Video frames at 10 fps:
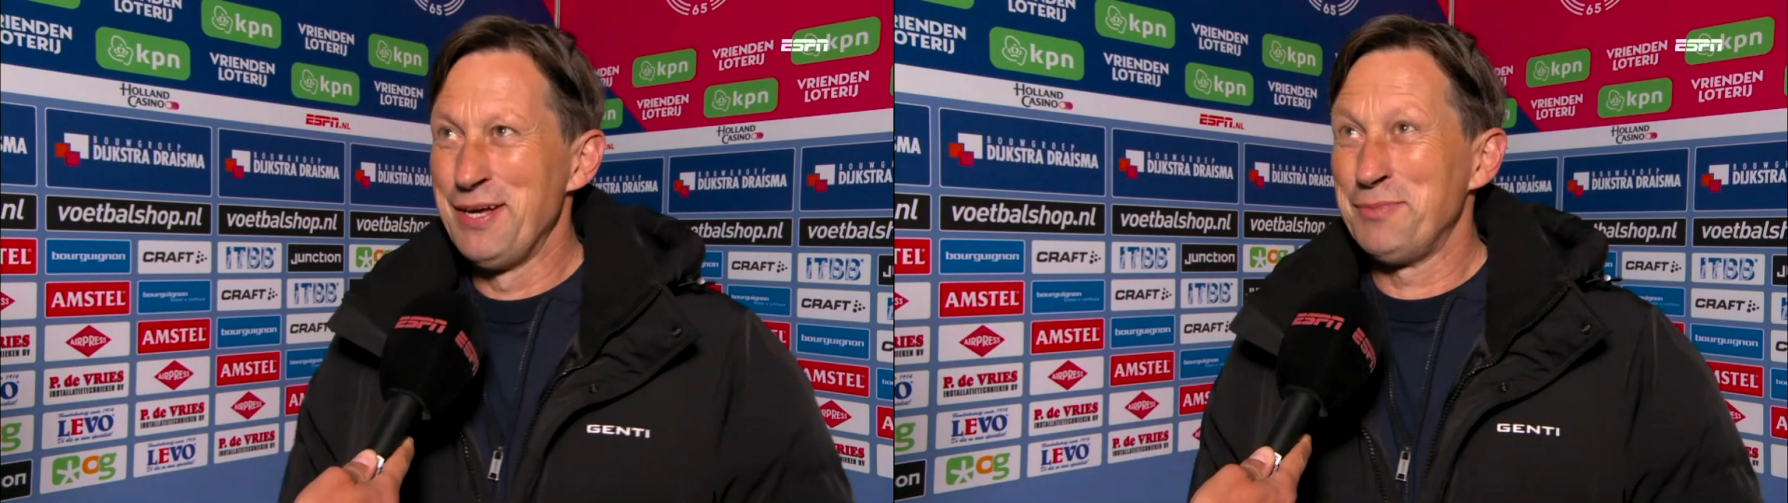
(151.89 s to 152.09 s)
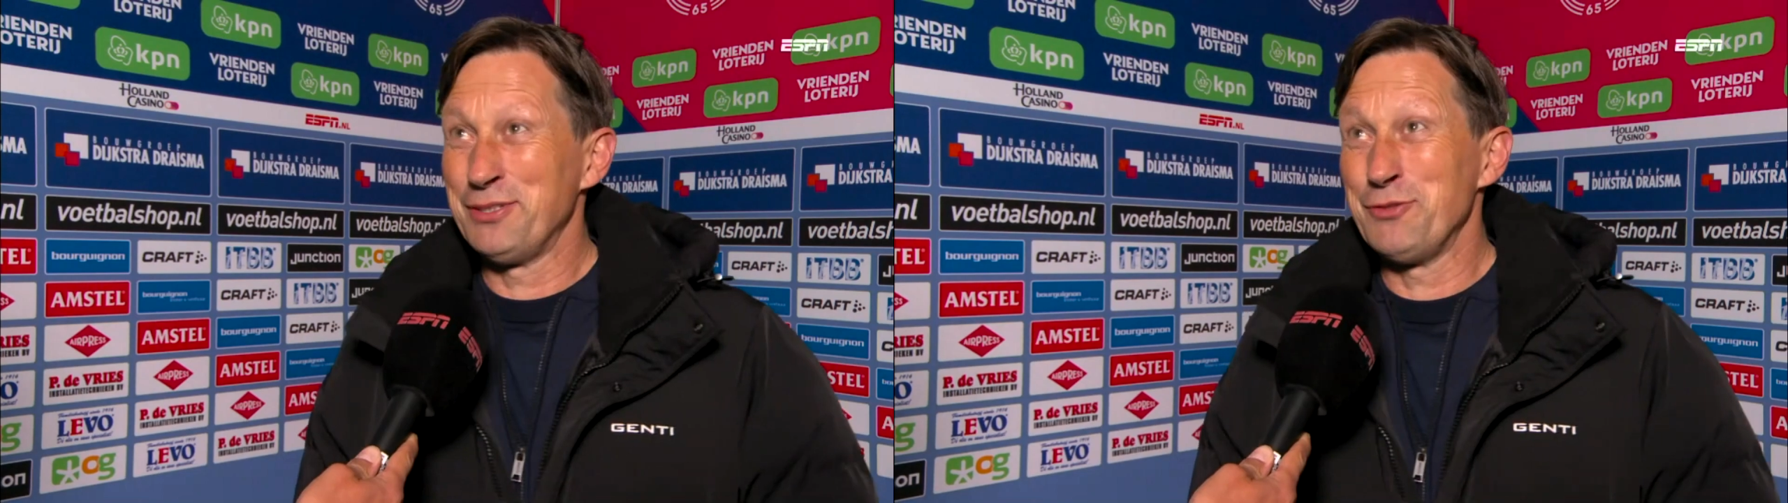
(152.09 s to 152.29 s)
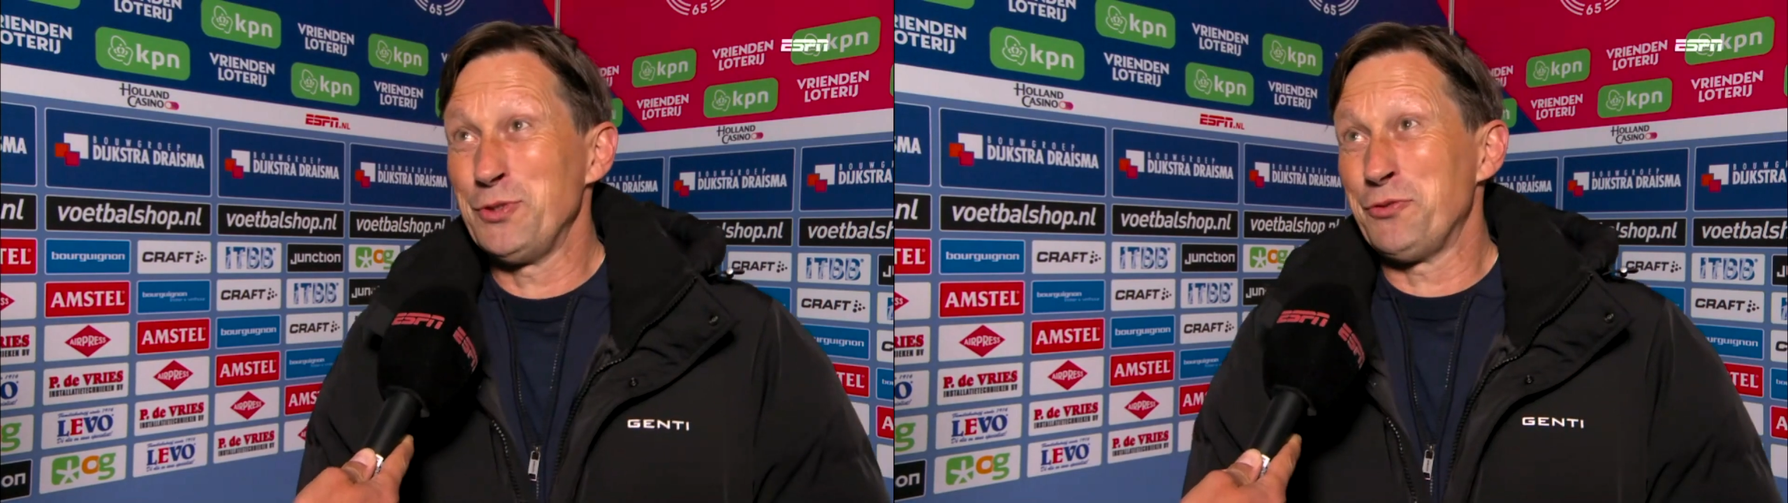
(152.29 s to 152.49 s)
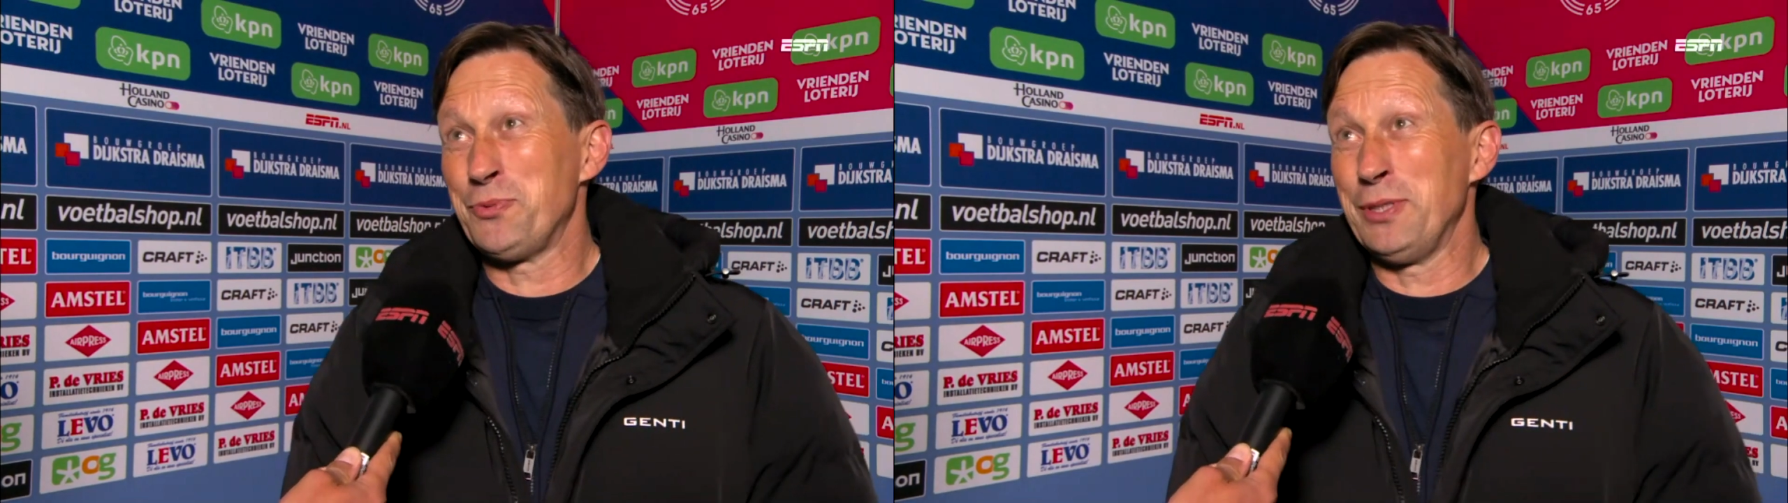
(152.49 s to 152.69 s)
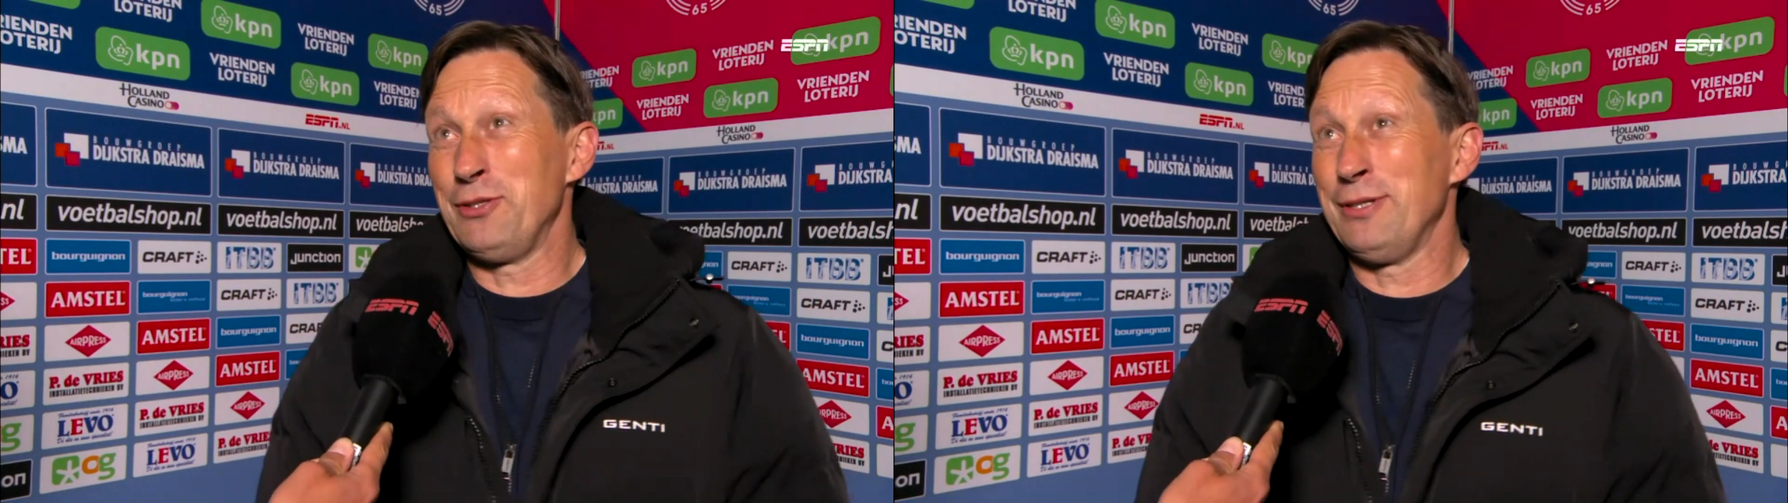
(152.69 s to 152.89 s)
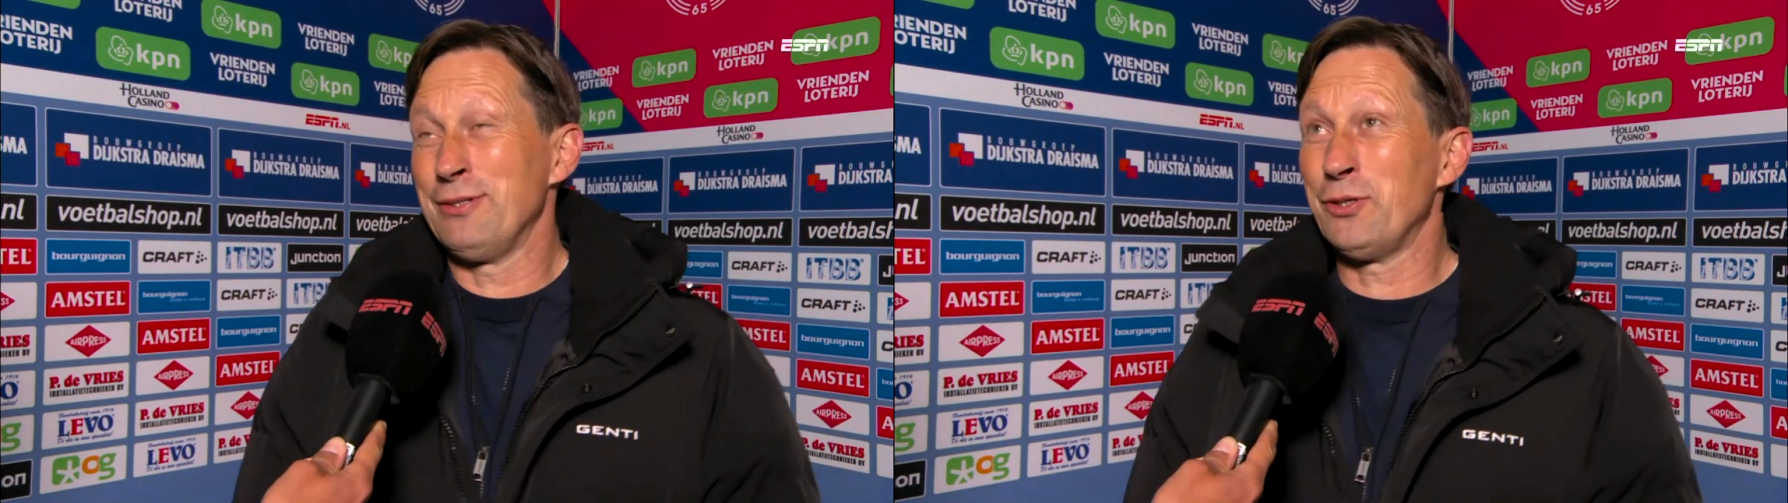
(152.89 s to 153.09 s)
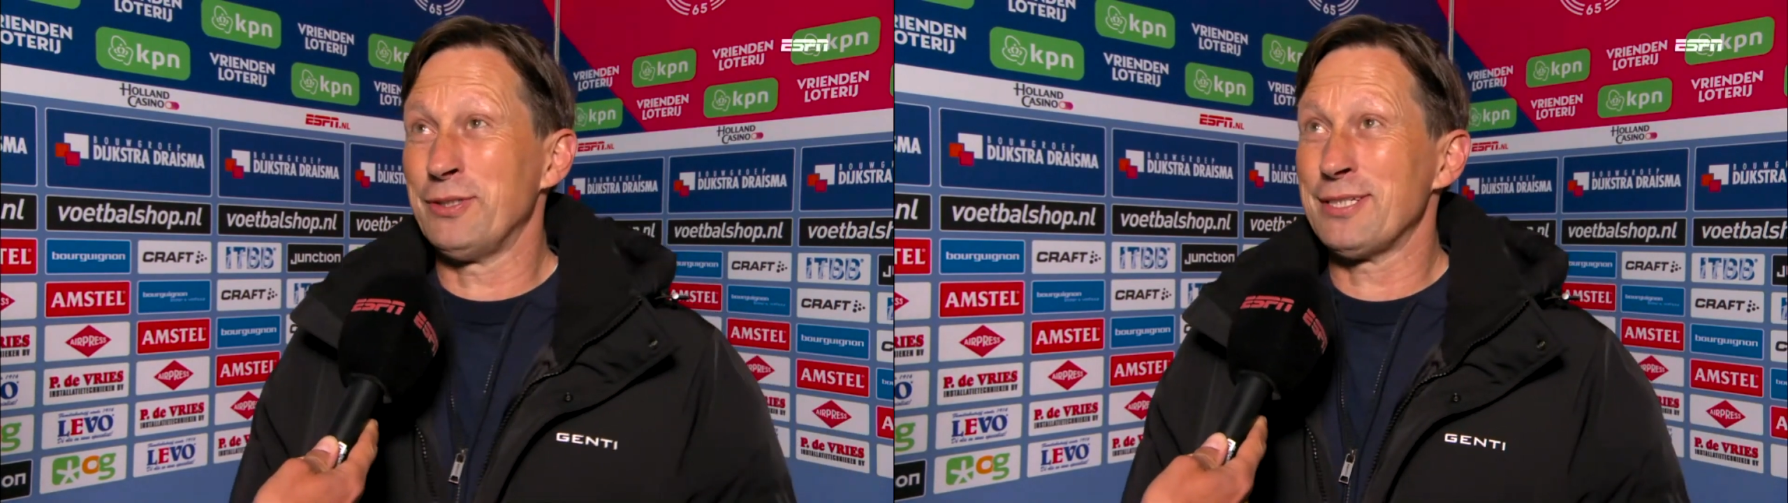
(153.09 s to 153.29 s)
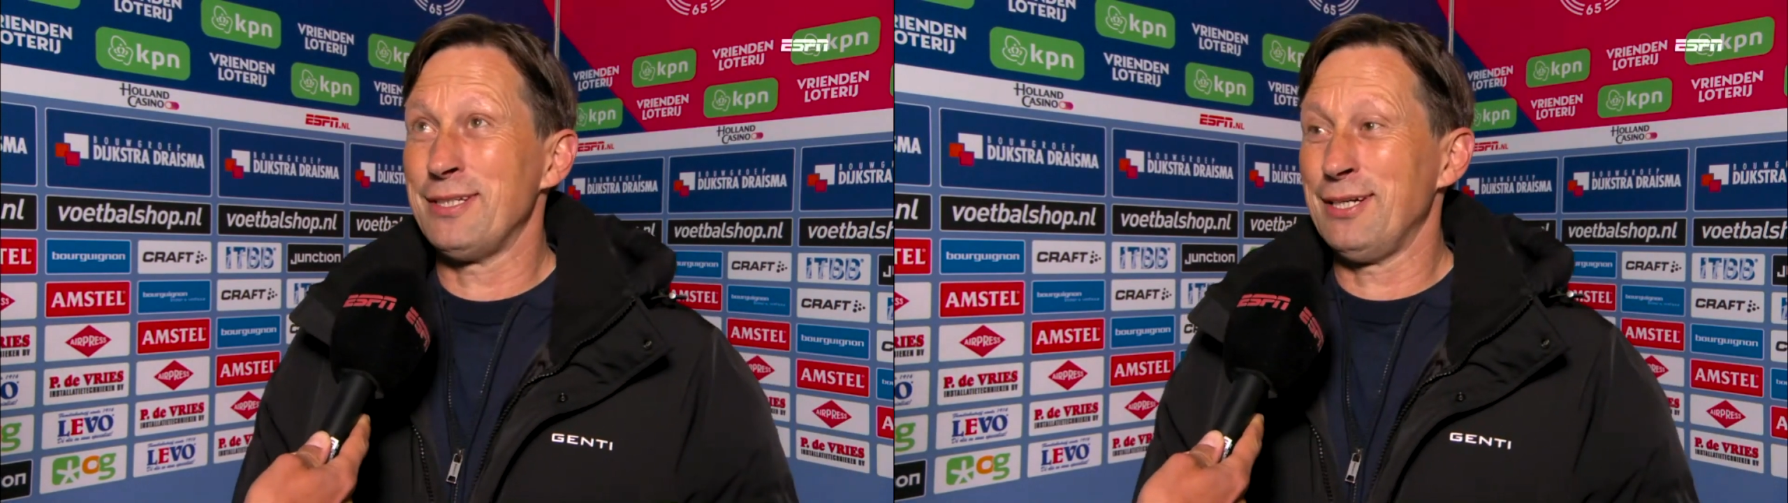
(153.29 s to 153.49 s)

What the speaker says: But if you have 20 corners